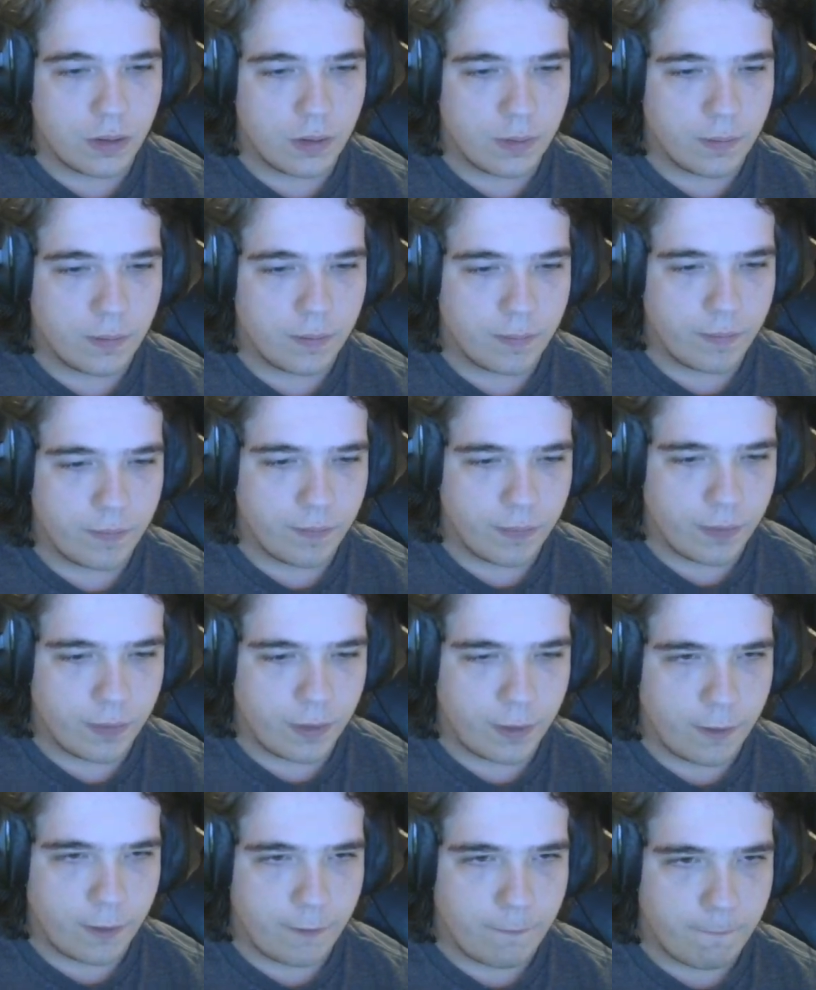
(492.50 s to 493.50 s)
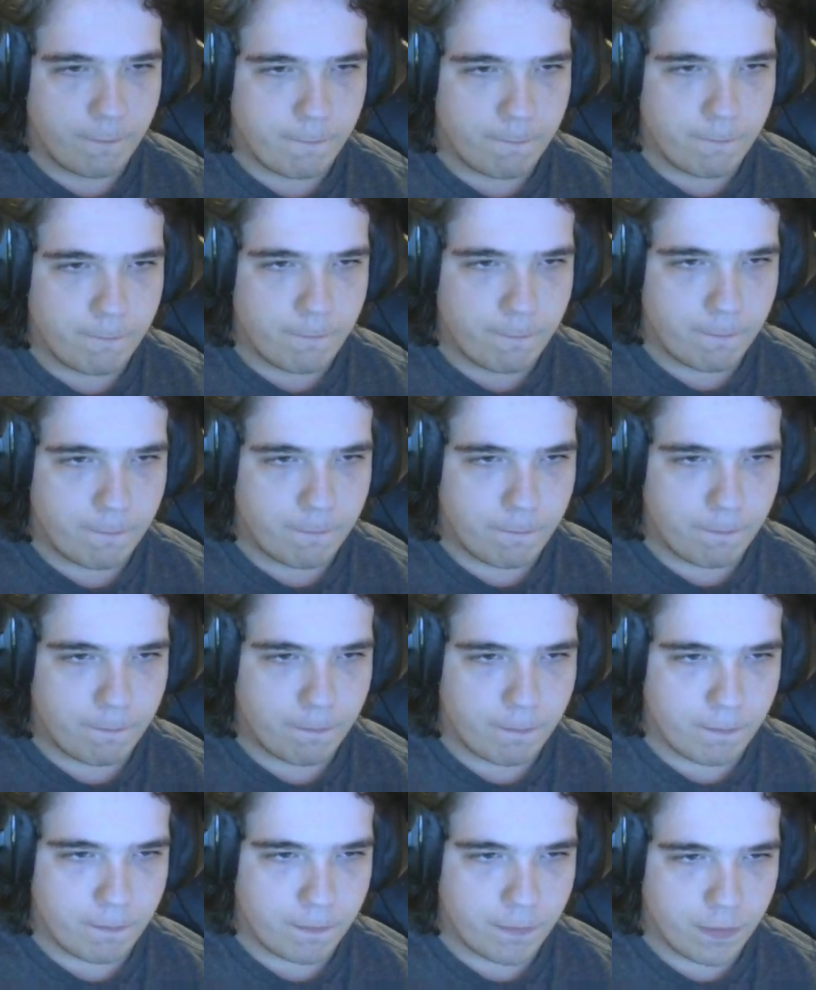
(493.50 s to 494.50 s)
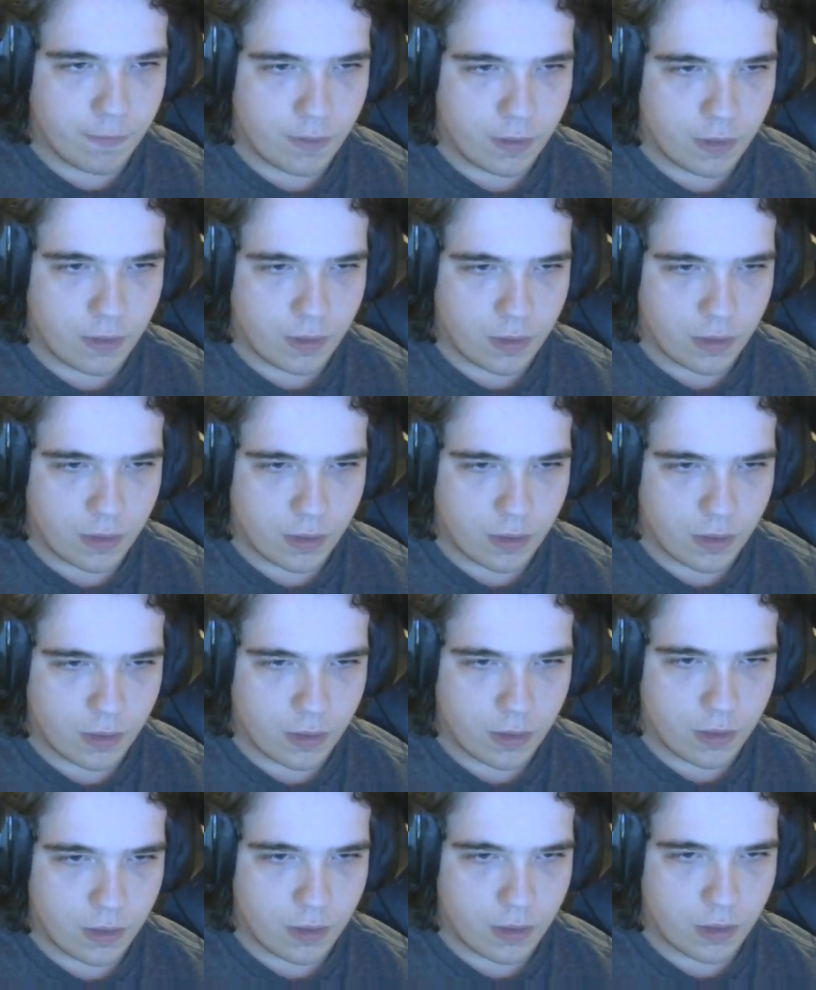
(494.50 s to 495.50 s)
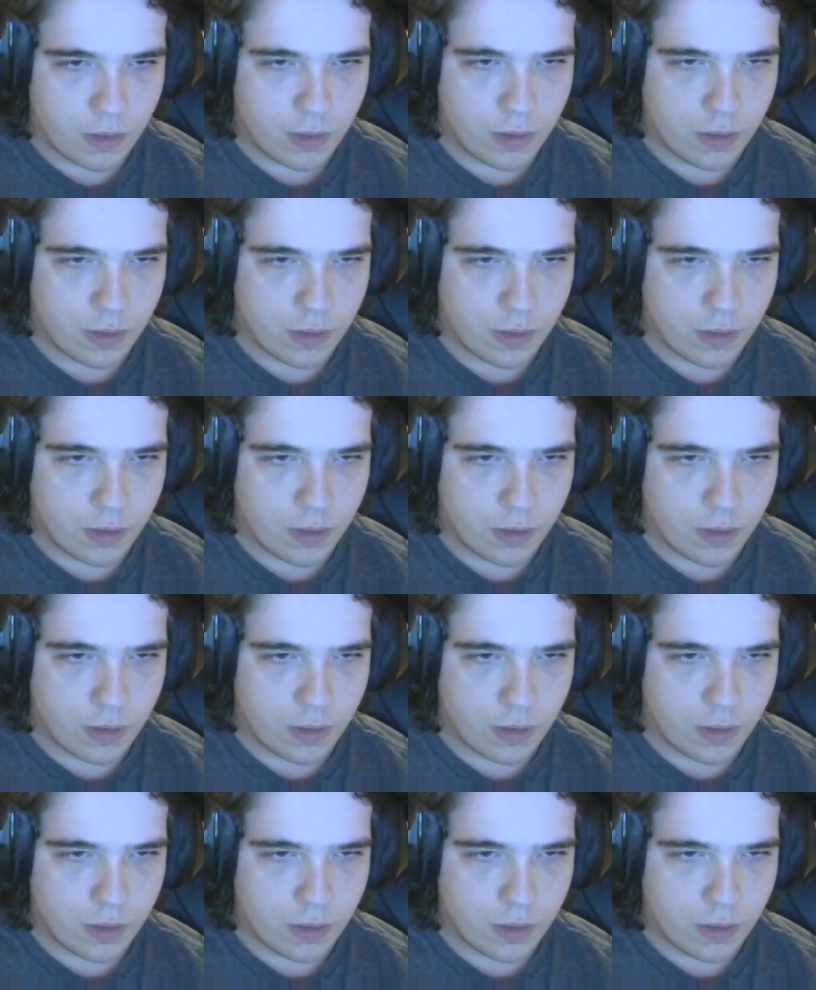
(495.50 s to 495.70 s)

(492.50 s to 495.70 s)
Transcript: [no speech]